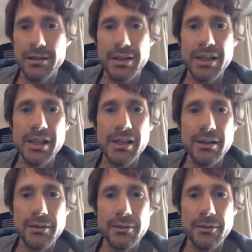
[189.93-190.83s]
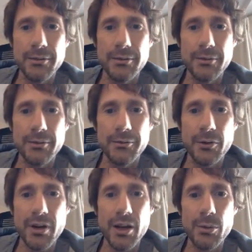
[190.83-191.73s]
The
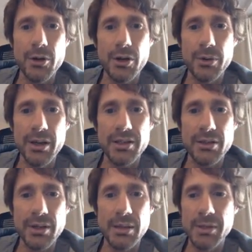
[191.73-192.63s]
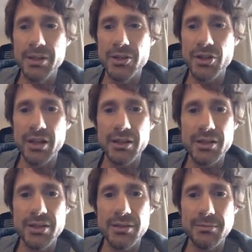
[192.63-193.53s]
4-Hour Workweek, sorry, let me just check
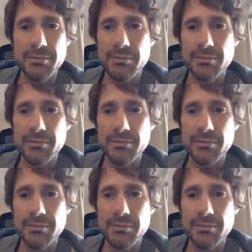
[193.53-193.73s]
this.